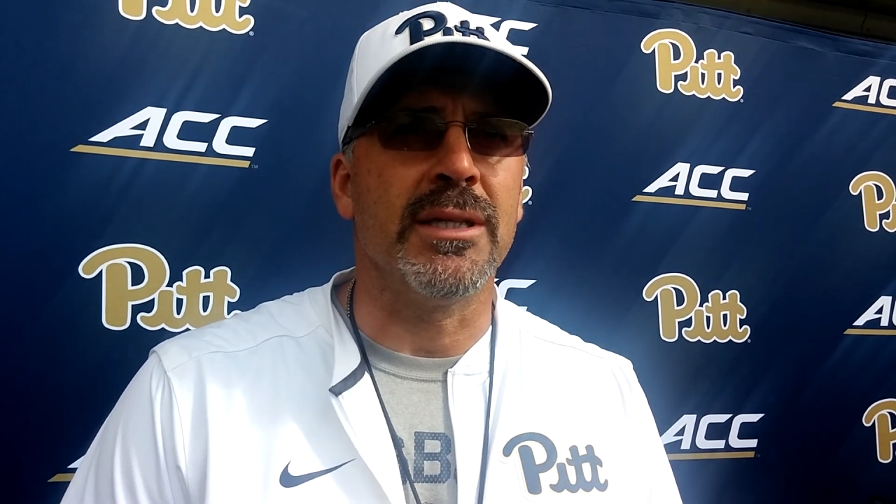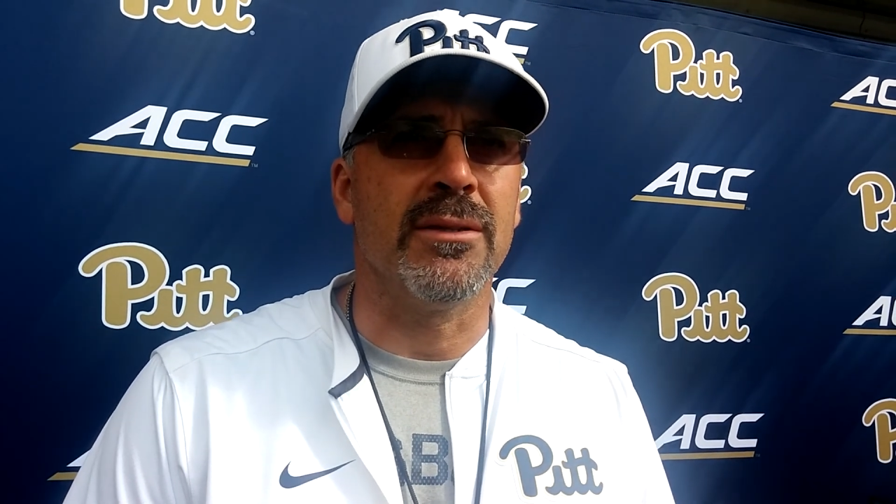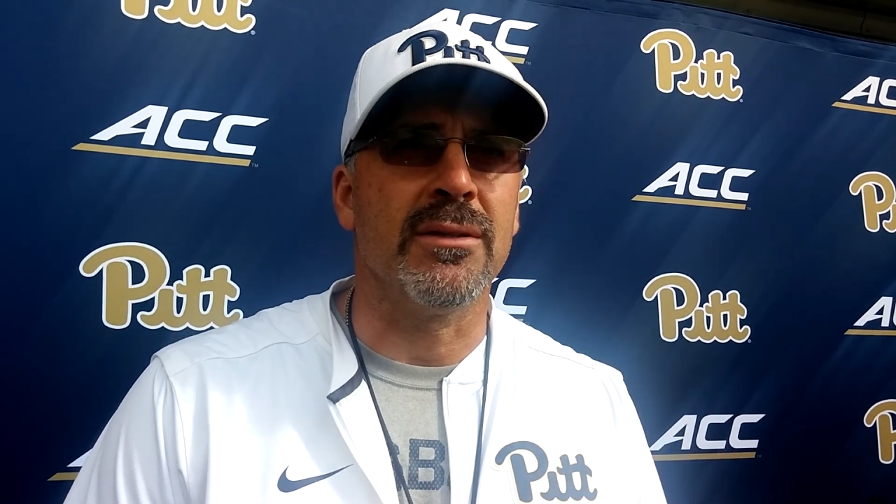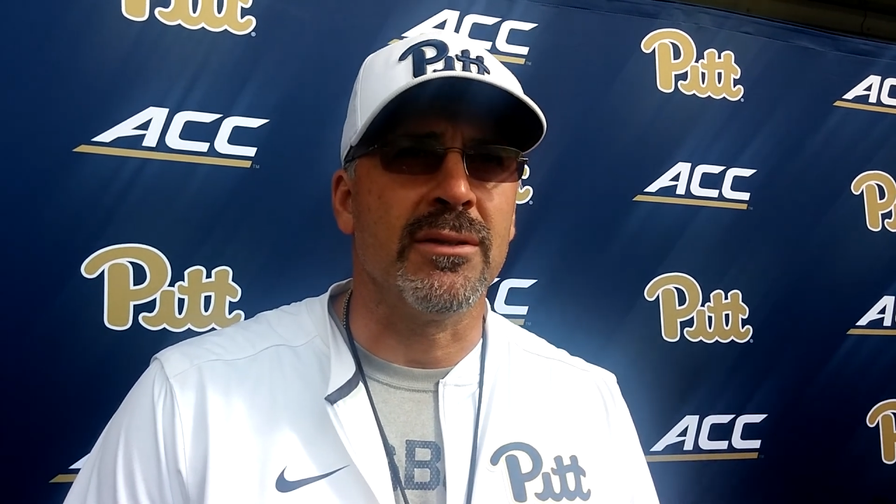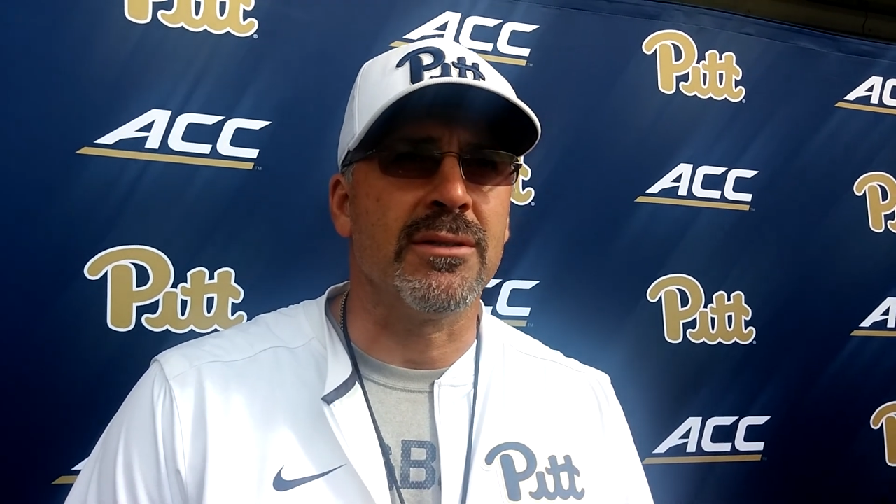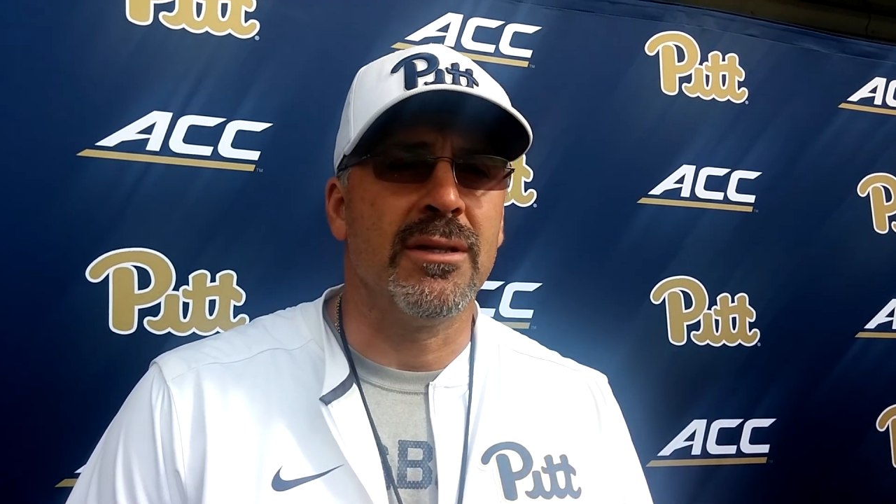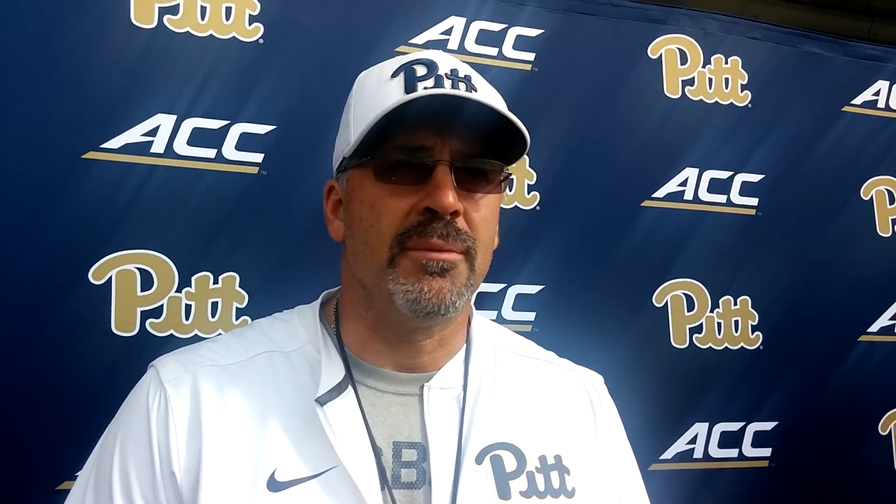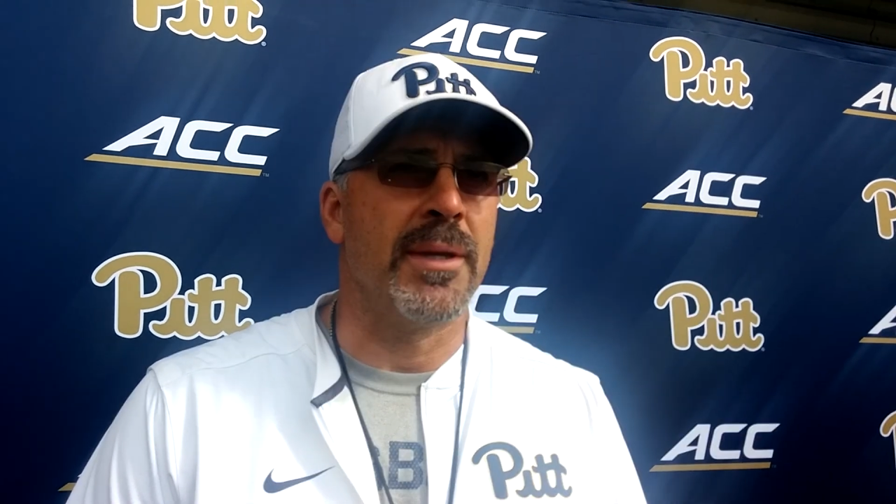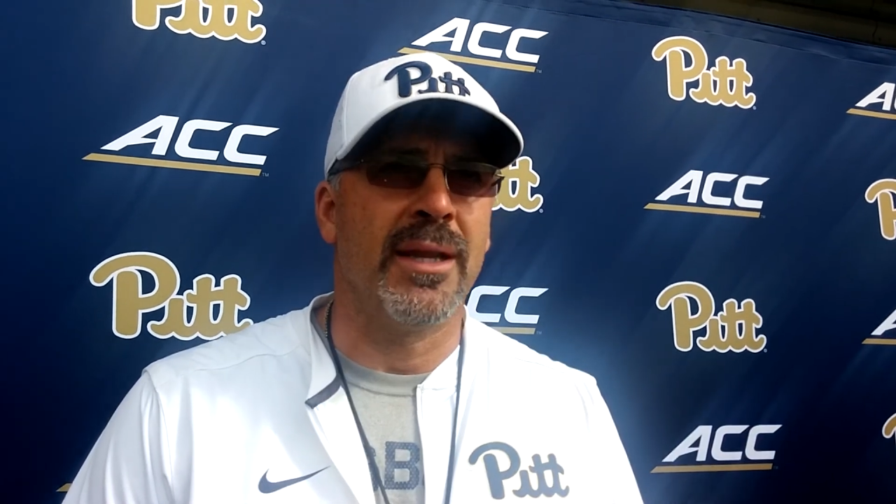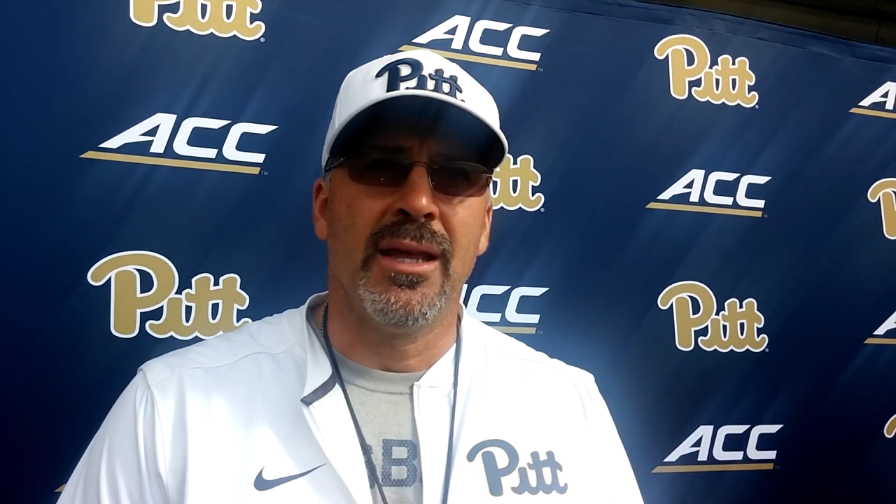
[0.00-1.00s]
I mean,
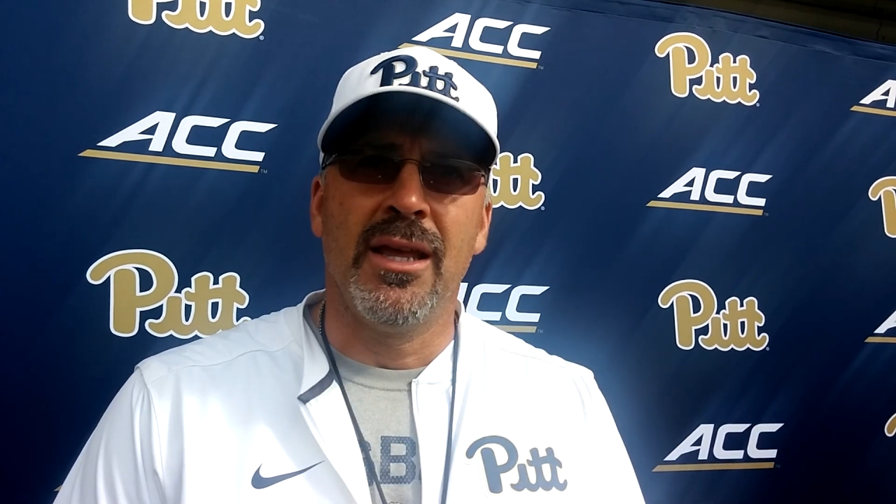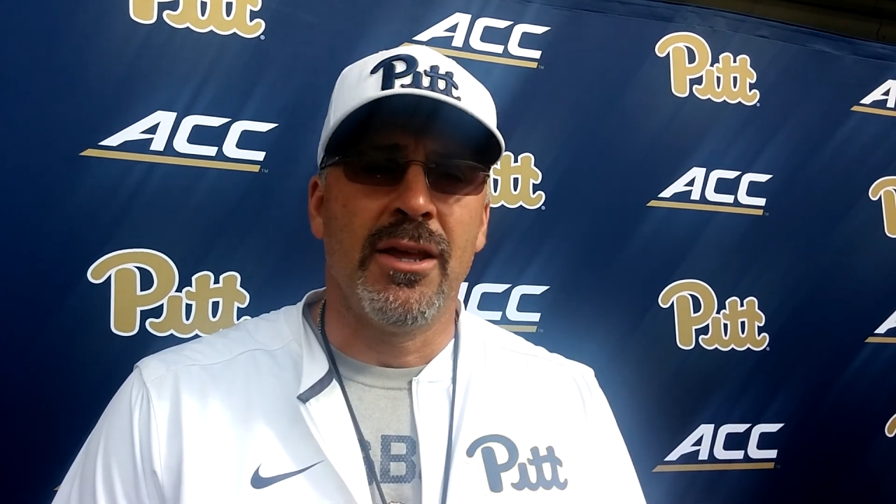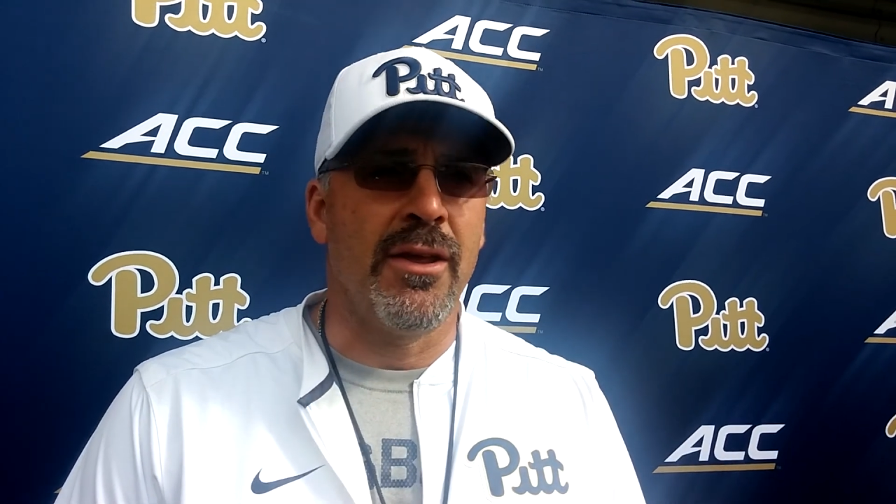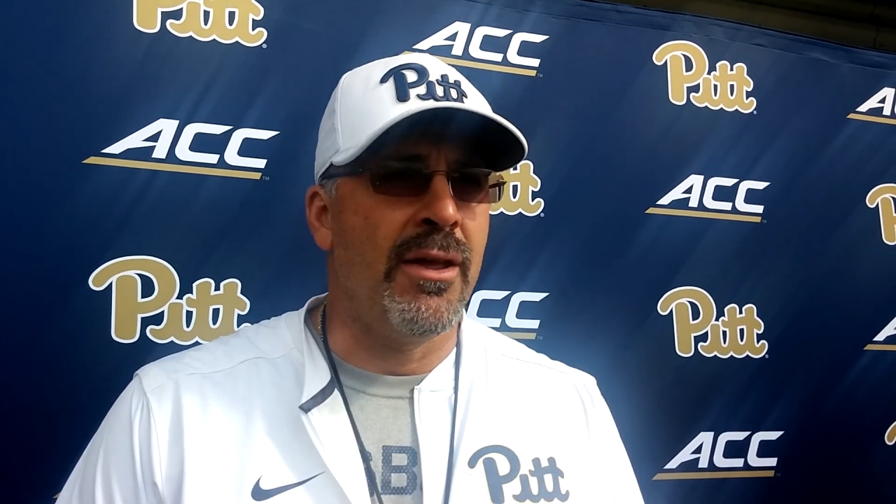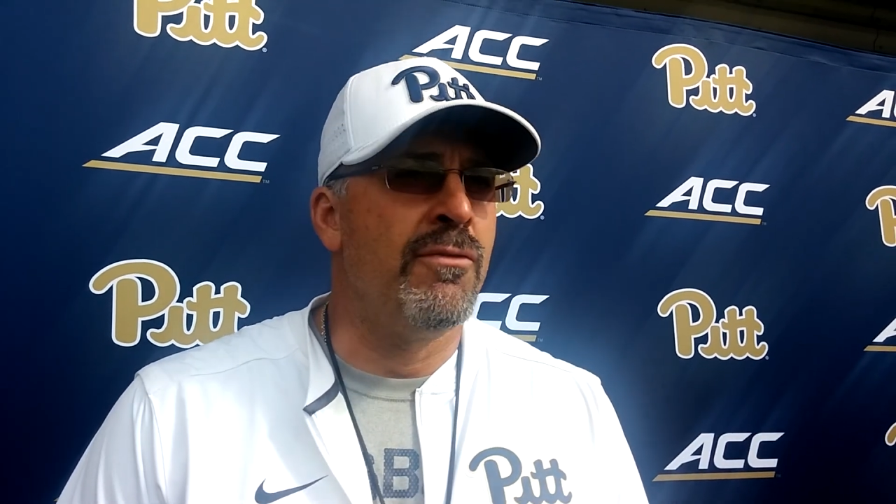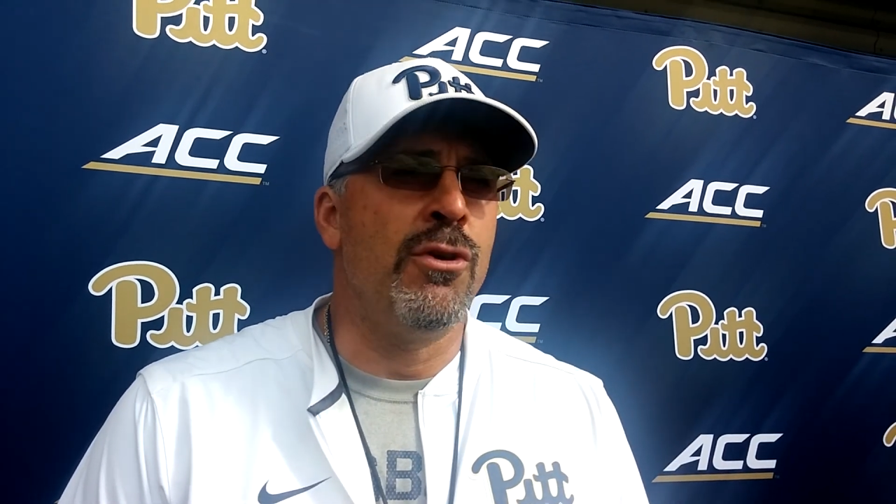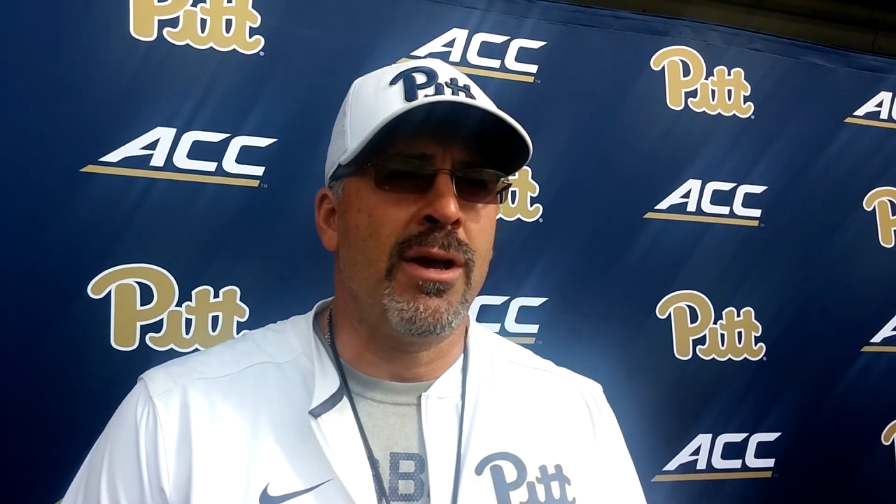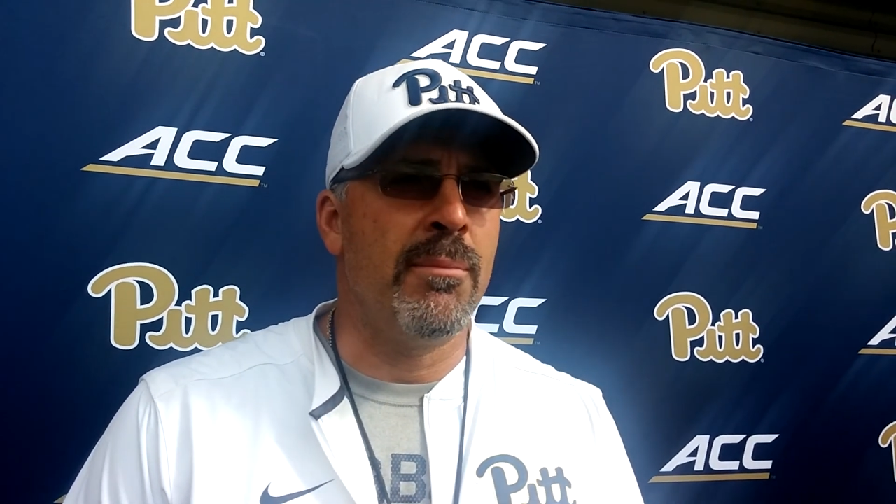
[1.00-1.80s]
I mean, if you